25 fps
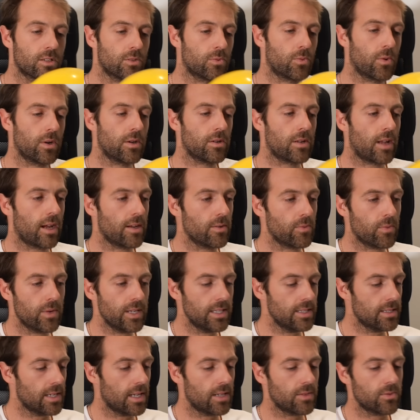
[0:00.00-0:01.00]
Because
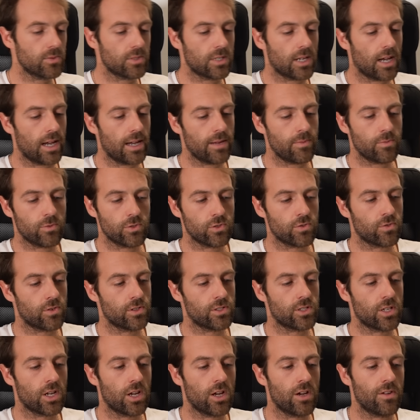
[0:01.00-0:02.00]
wind tunnel time was
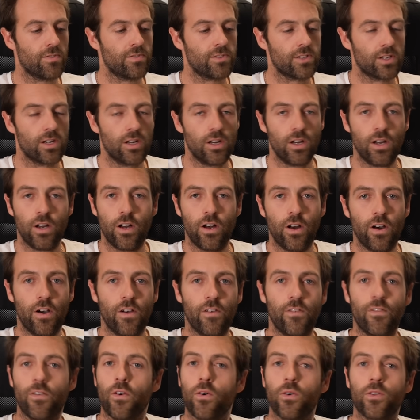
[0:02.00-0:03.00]
reserved
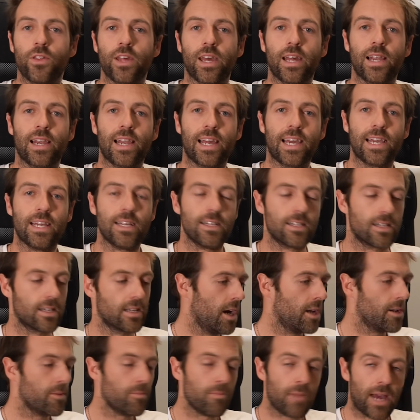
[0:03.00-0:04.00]
for the elite.
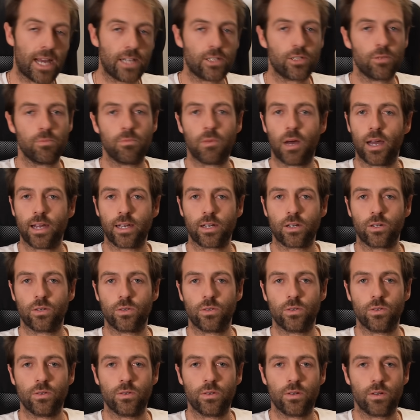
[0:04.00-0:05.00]
I'd imagine
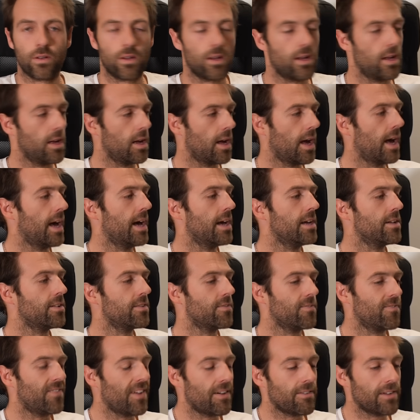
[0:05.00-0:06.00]
Michael had
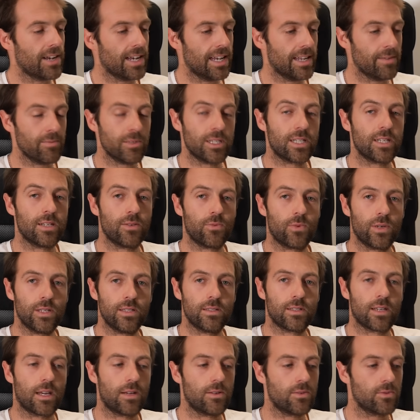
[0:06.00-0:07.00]
very limited
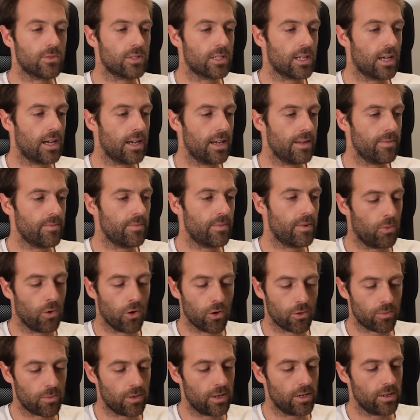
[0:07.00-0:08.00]
wind tunnel time.
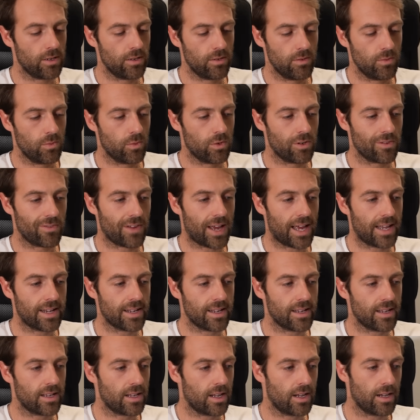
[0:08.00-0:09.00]
Boardman would have had
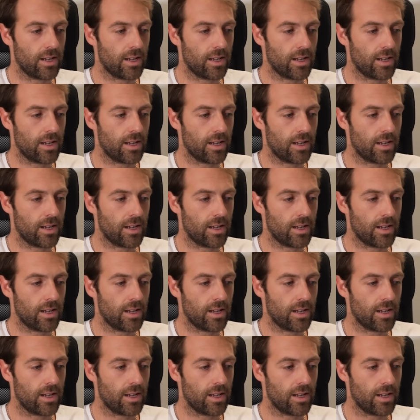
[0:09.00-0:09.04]
it.